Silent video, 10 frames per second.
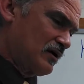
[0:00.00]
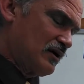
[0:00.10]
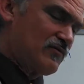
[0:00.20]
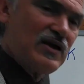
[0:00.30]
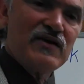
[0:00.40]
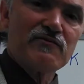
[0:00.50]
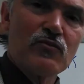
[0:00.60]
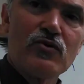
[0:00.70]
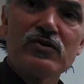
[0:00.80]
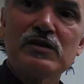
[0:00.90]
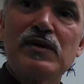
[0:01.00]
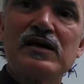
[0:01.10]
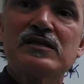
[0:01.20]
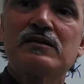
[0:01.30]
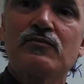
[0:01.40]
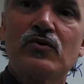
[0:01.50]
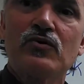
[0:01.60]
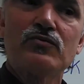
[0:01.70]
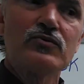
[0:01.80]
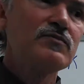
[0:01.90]
If you have more space,
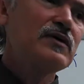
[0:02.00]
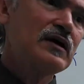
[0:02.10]
more room,